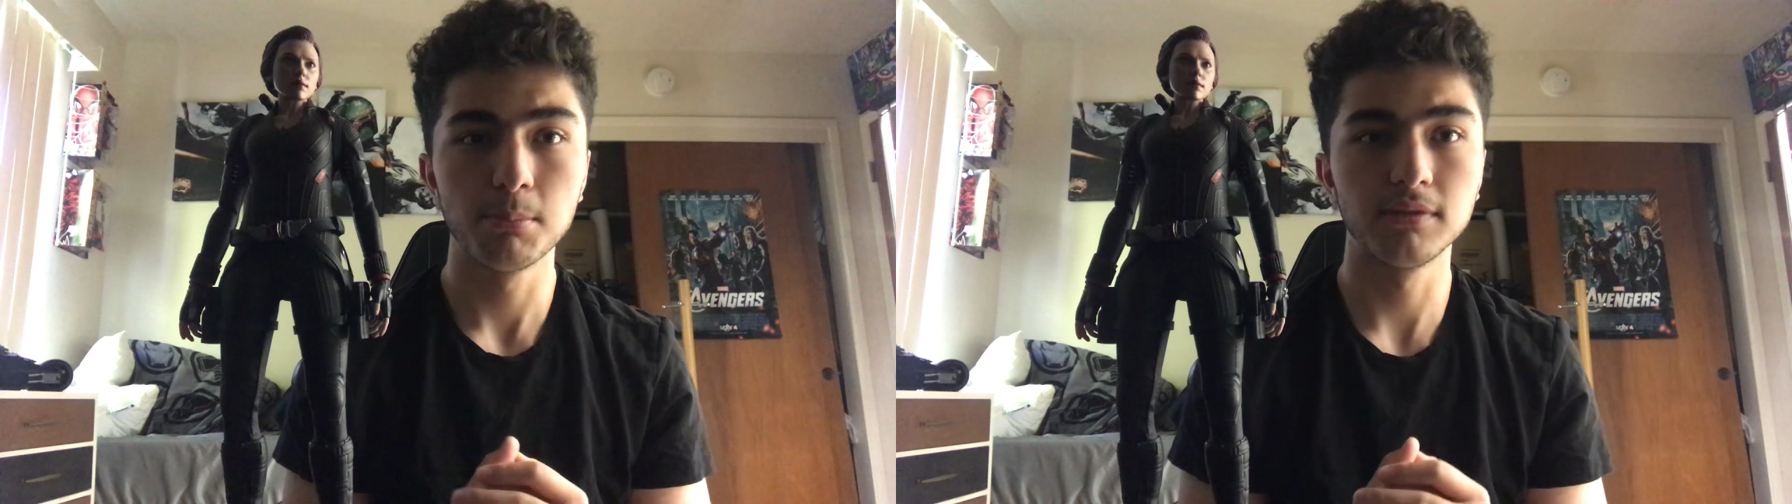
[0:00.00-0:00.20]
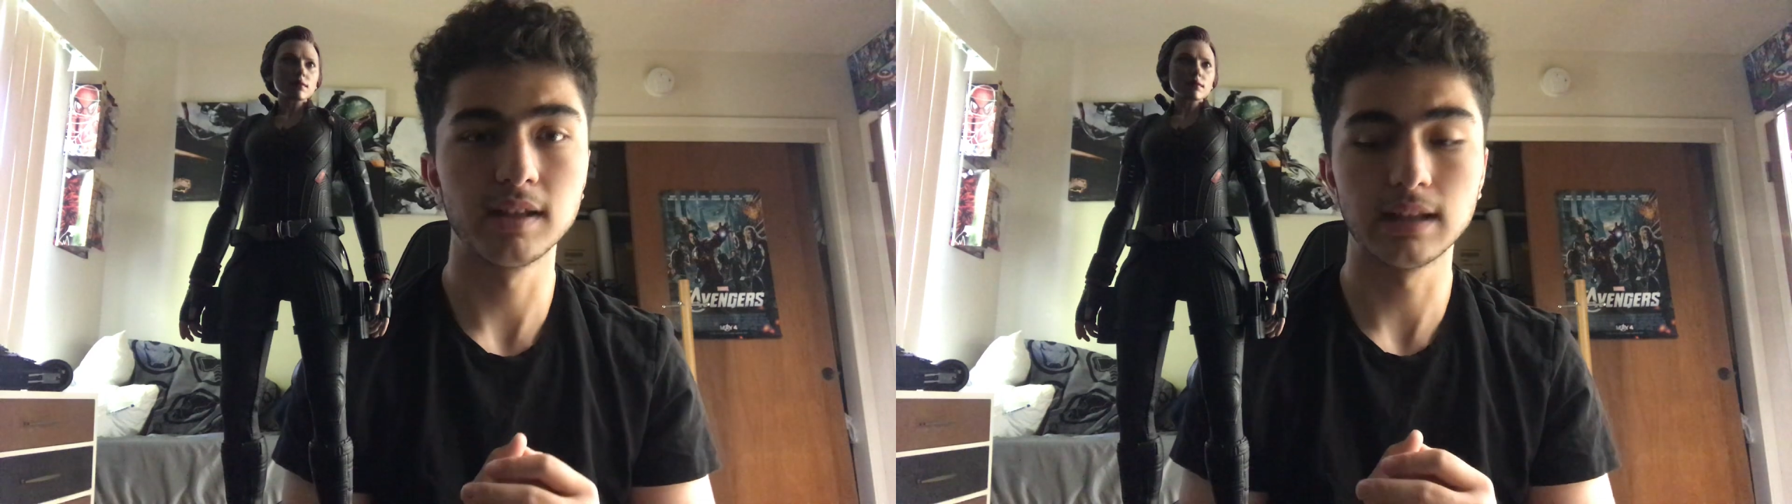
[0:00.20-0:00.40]

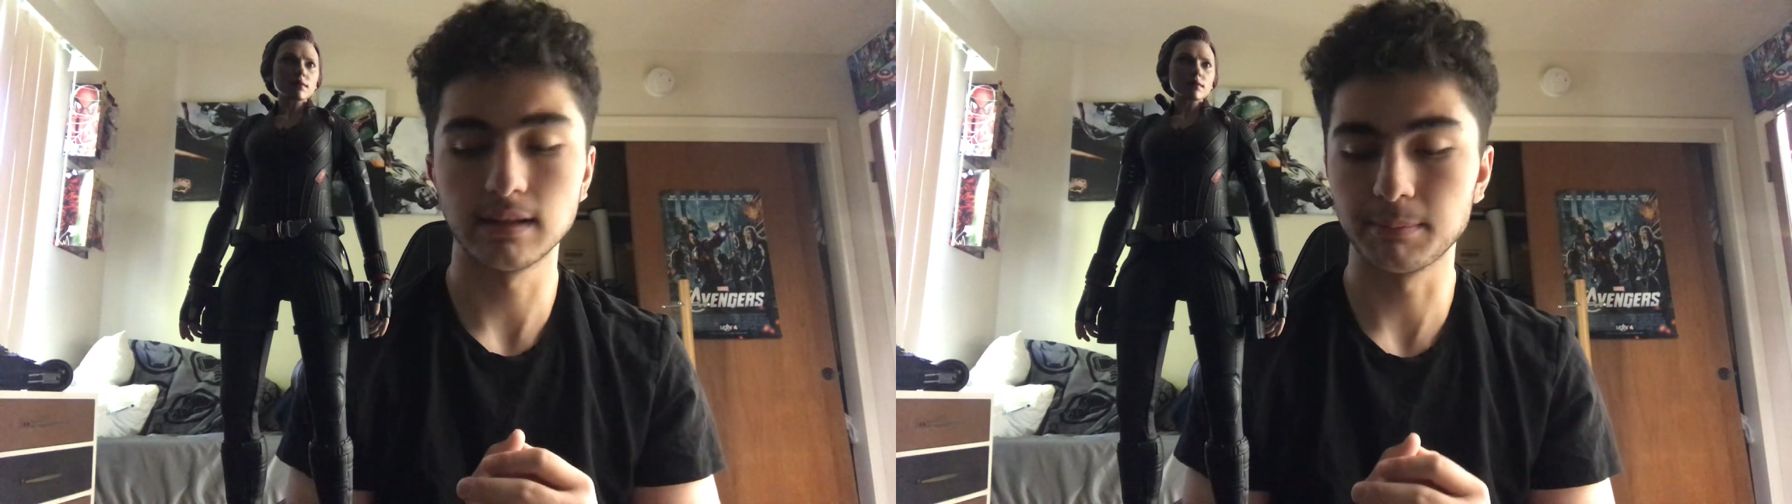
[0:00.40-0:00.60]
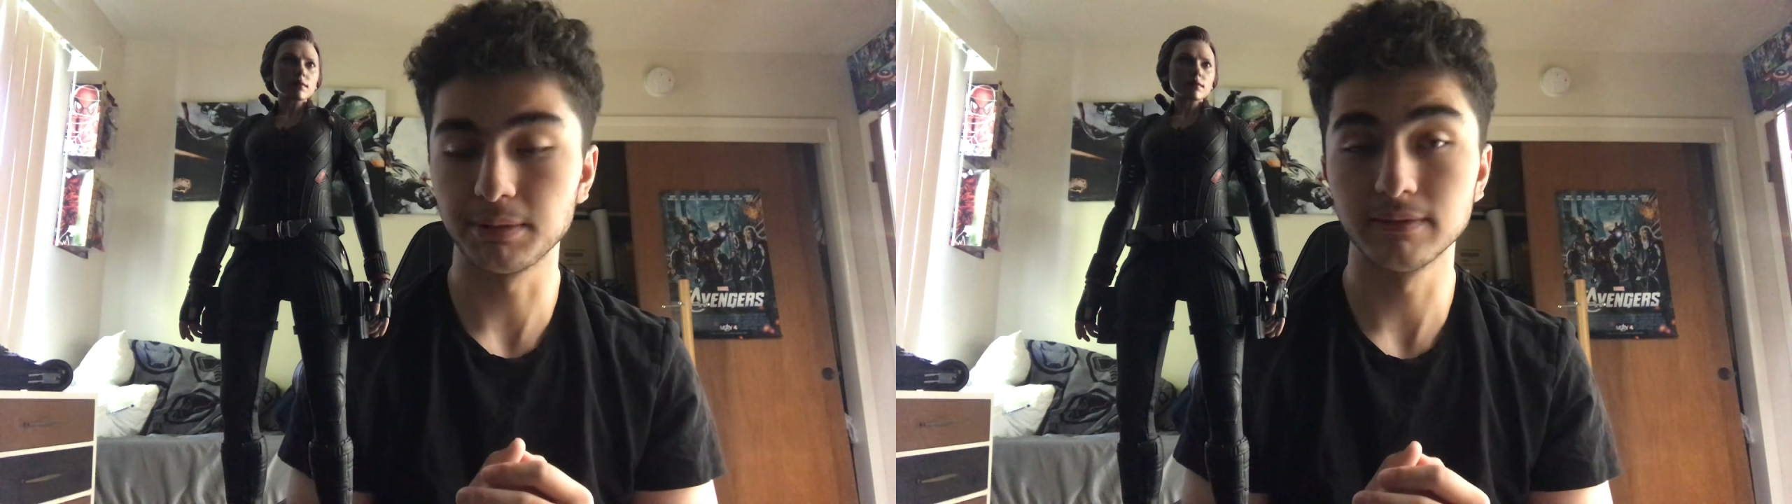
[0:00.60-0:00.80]

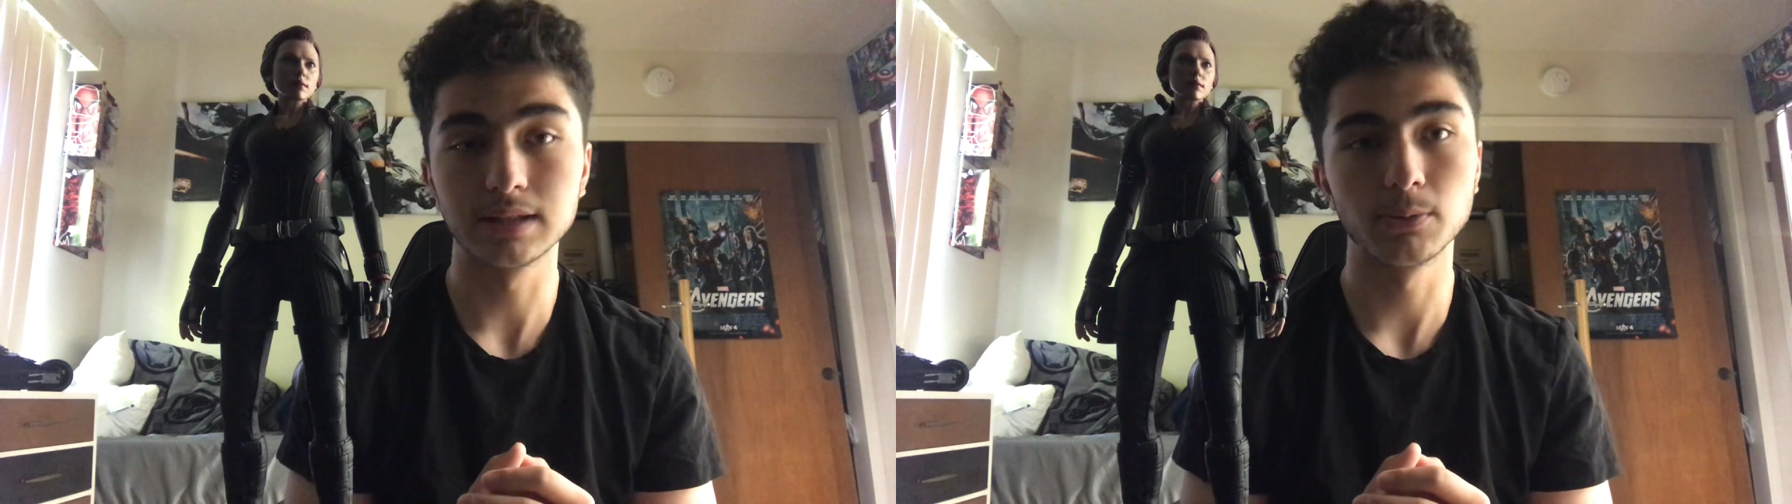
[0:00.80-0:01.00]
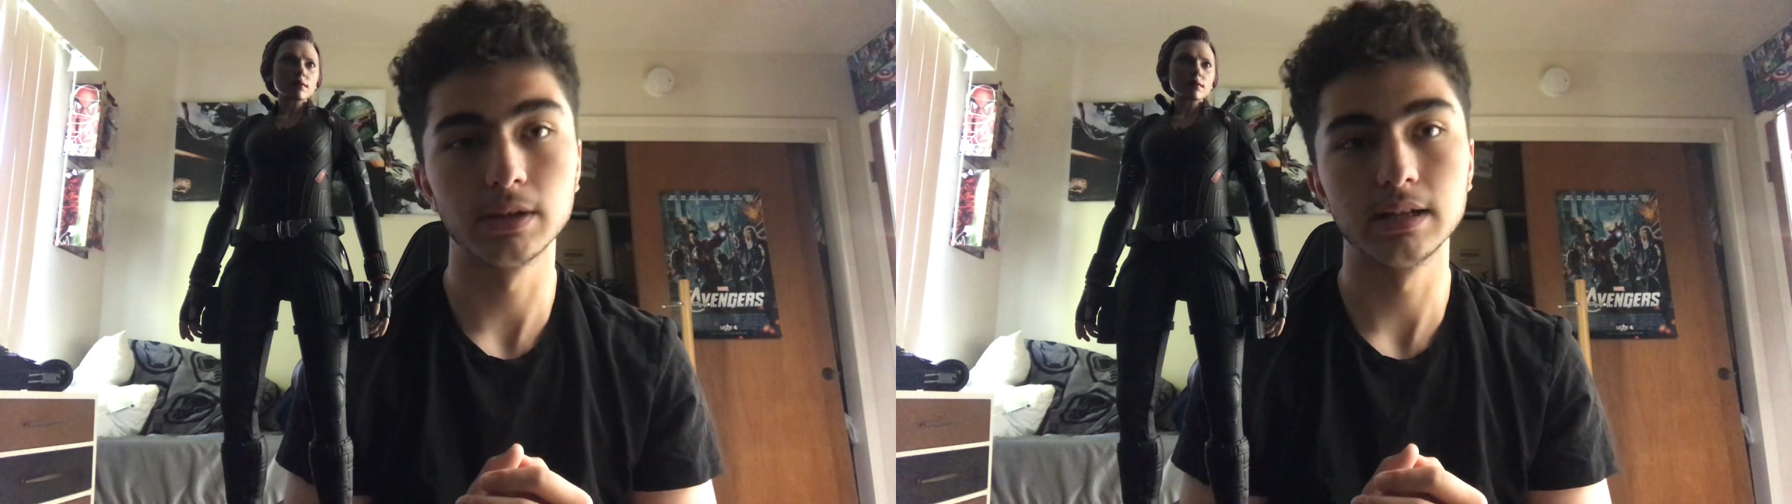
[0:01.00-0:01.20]
I believe
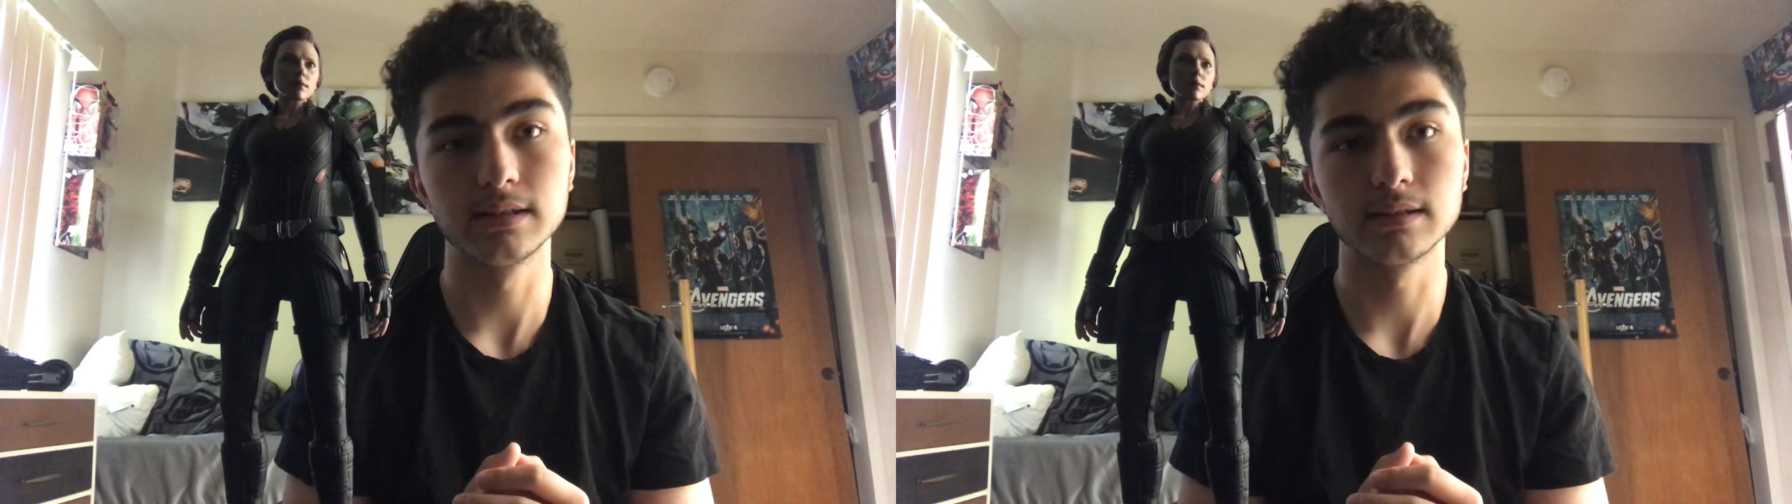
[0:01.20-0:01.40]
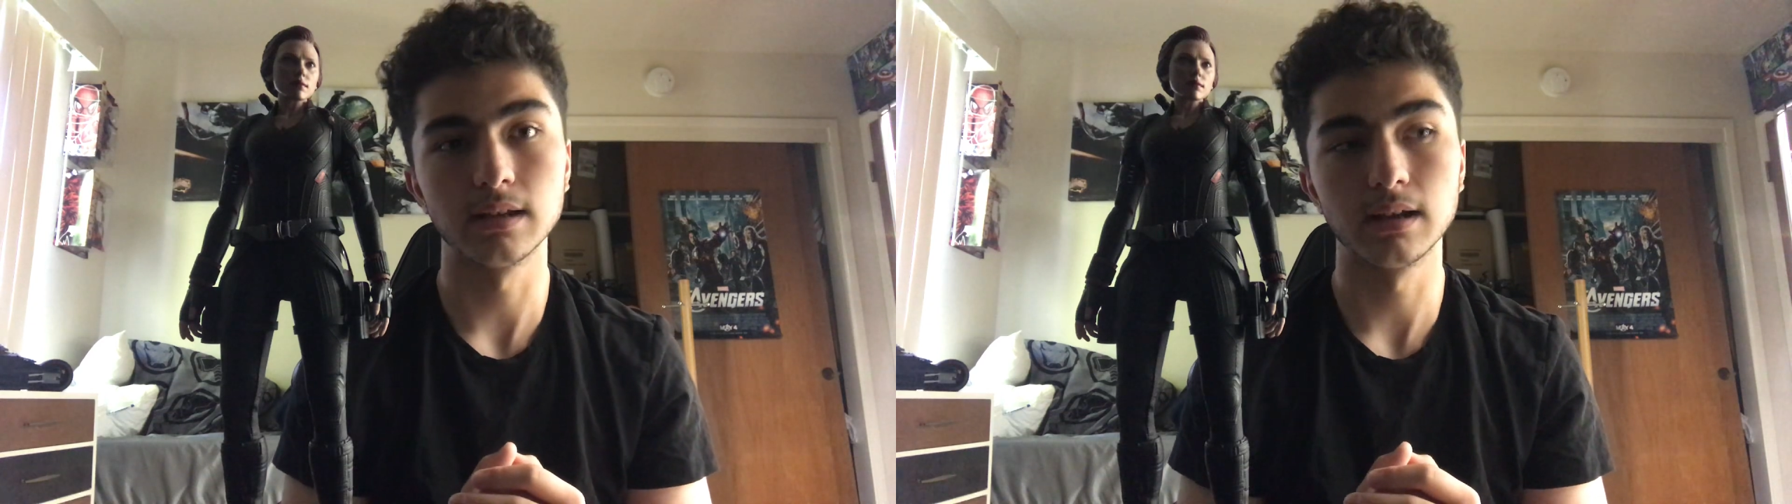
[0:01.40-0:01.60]
that's what
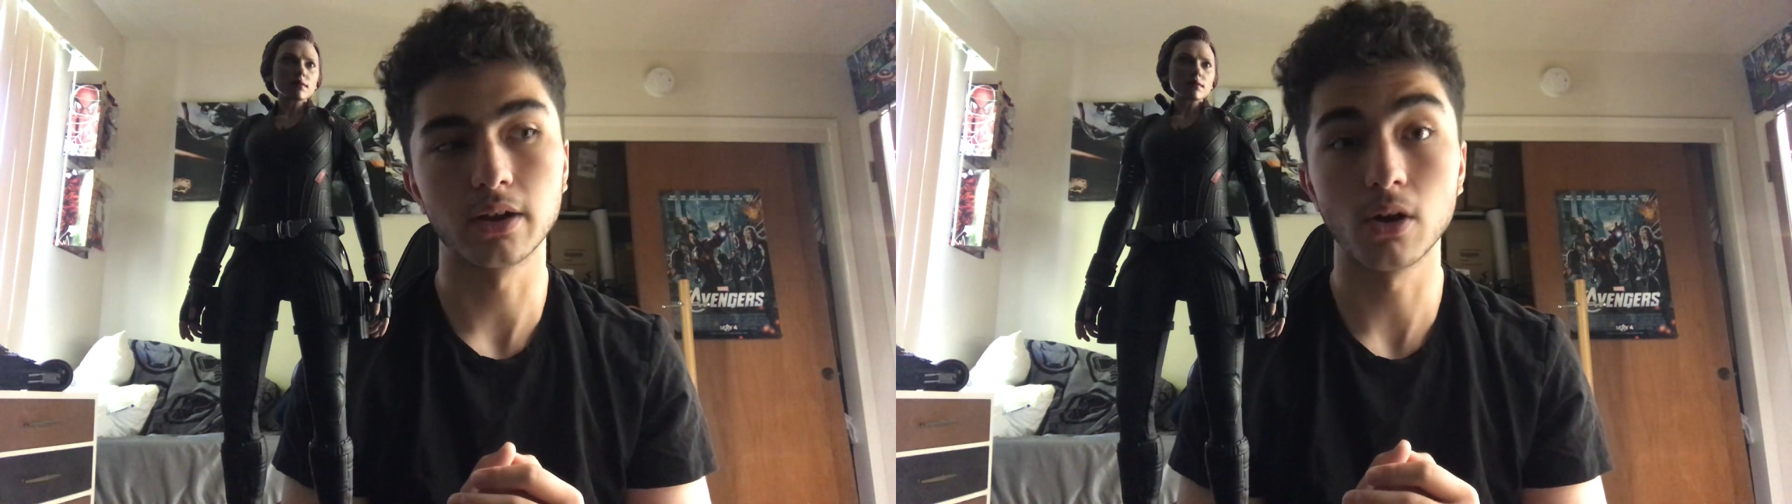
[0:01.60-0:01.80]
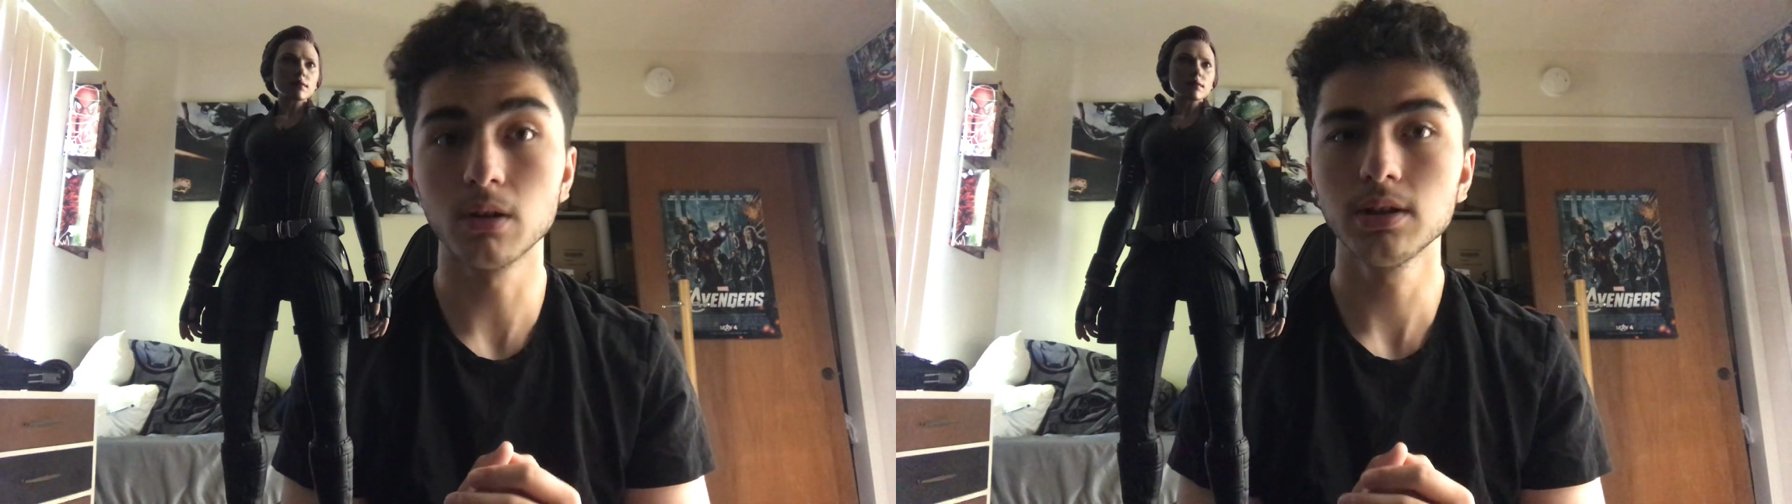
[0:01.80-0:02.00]
it's
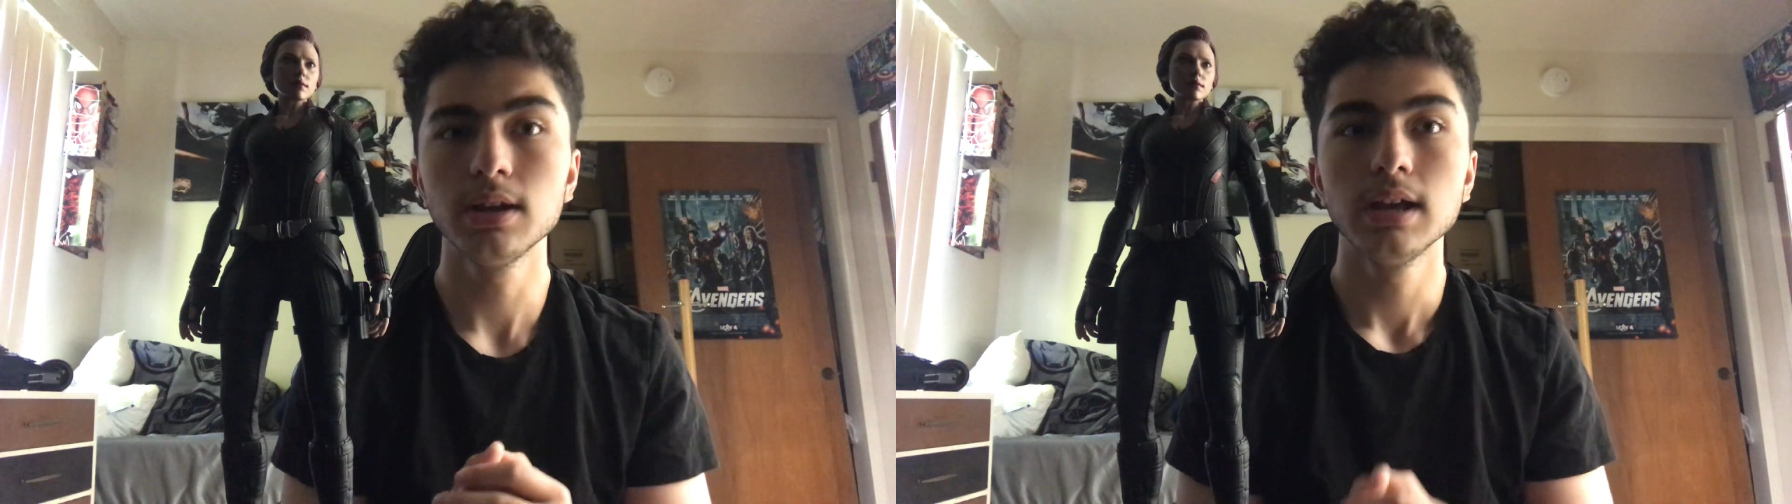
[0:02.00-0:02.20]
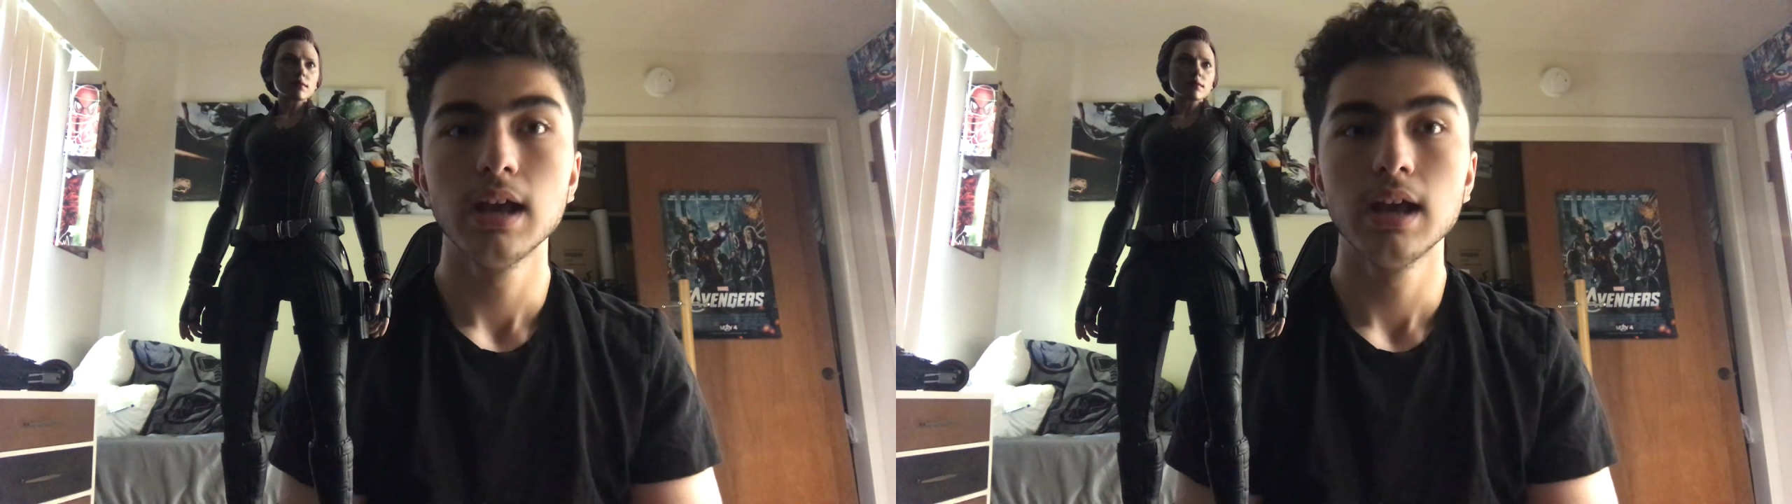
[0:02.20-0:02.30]
called.